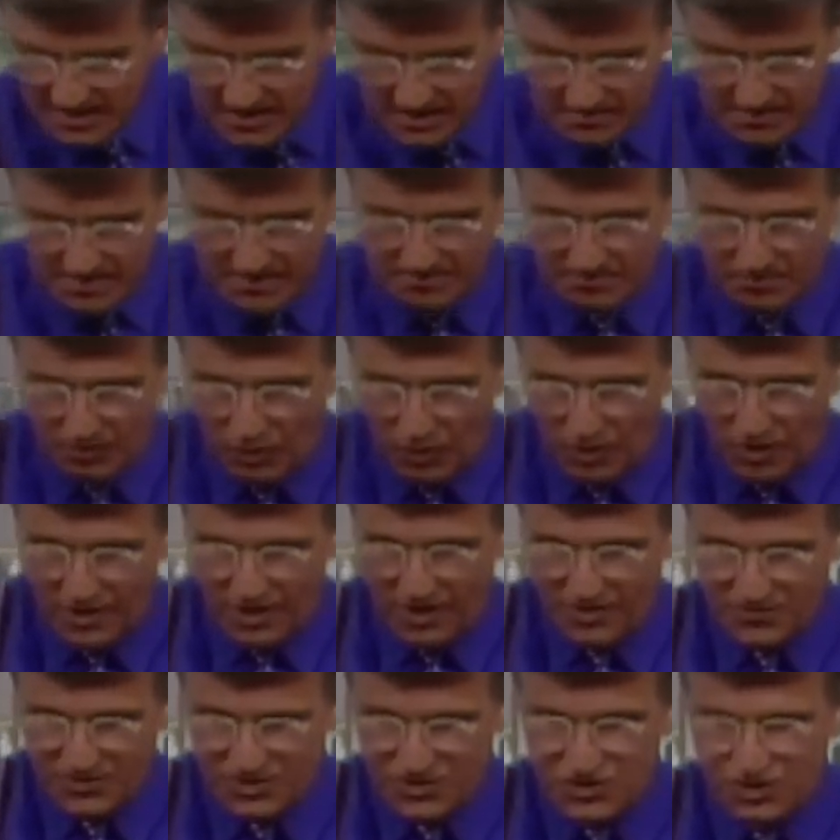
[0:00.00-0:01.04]
a little bit
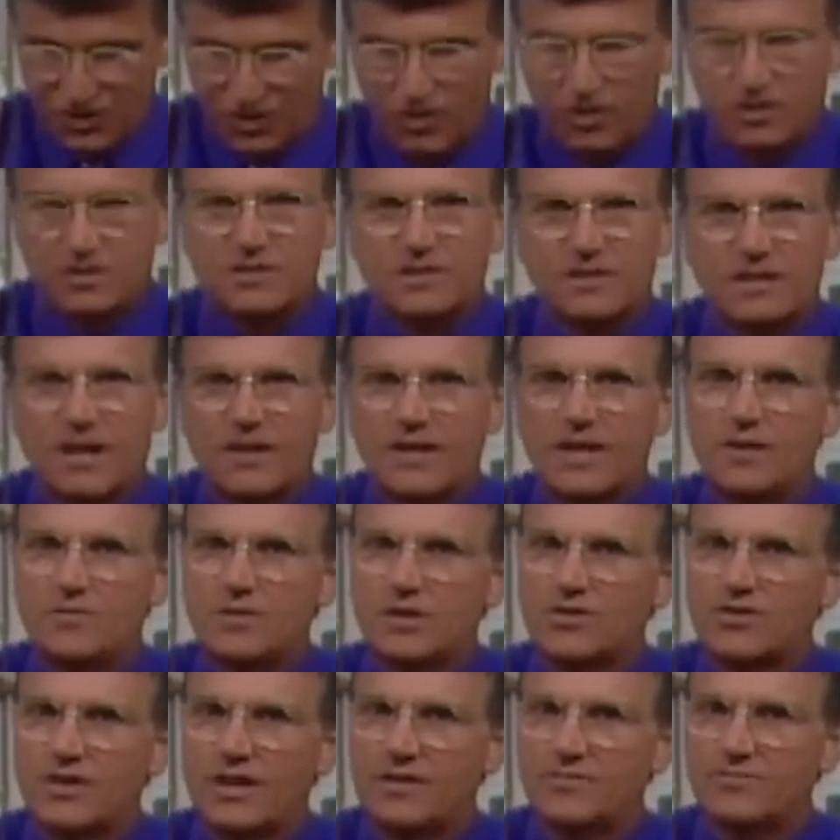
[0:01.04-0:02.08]
more of the salt. Now, come
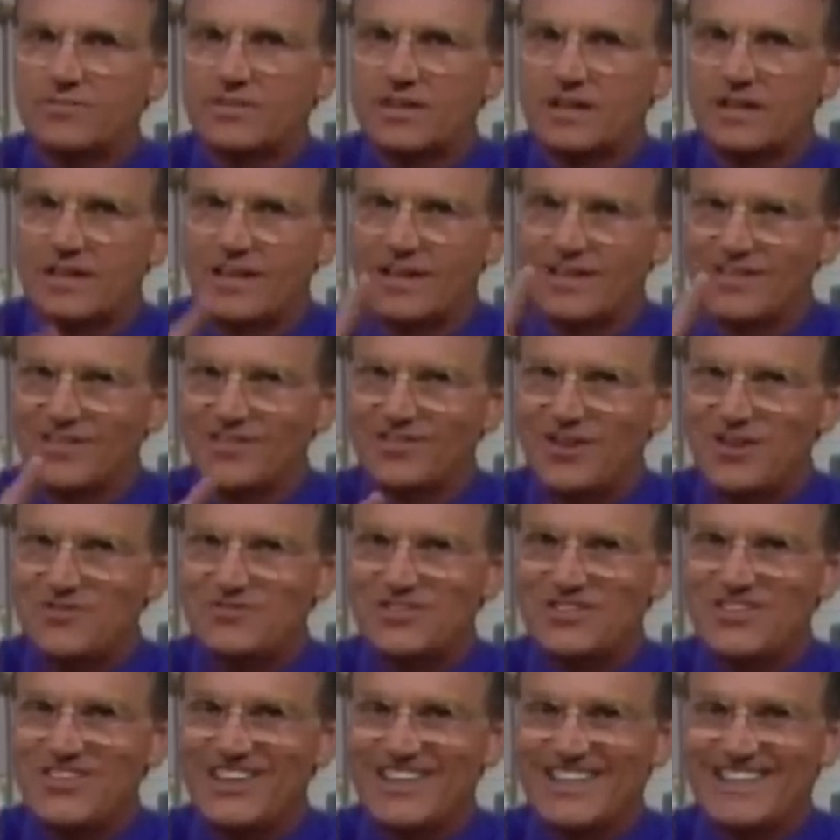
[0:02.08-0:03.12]
on, Graham. Now, you're
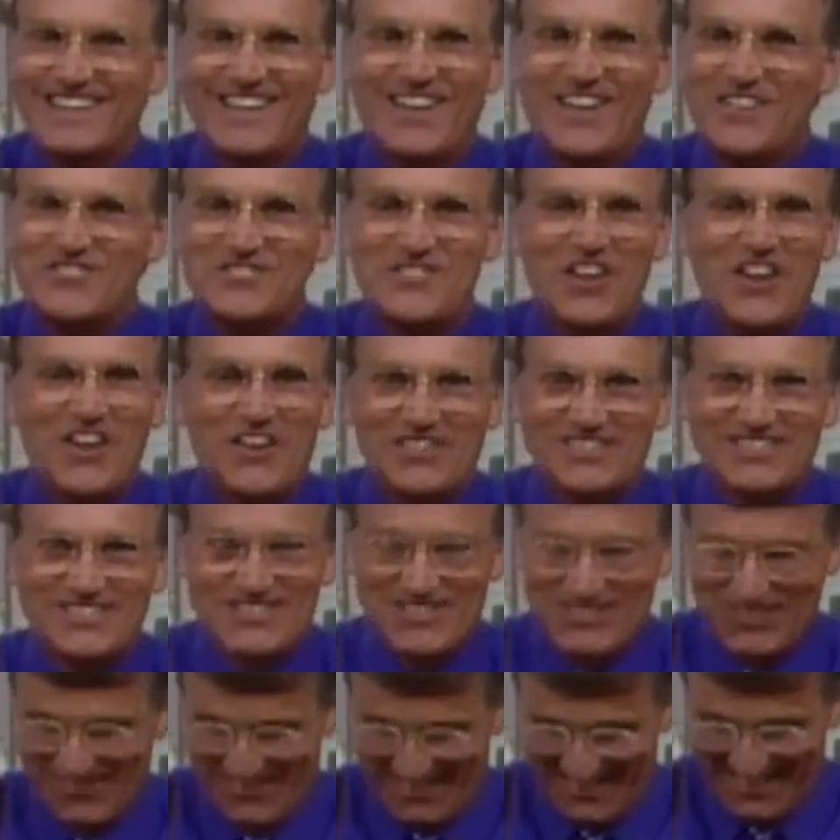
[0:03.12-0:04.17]
overdoing it. No, I'm not,
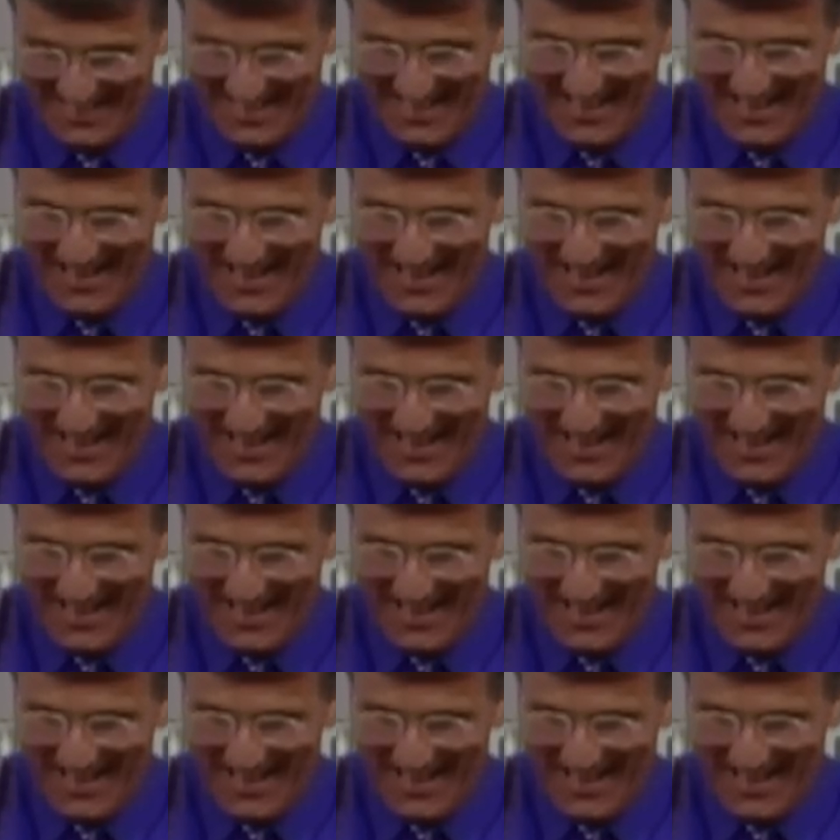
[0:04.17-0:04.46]
truly.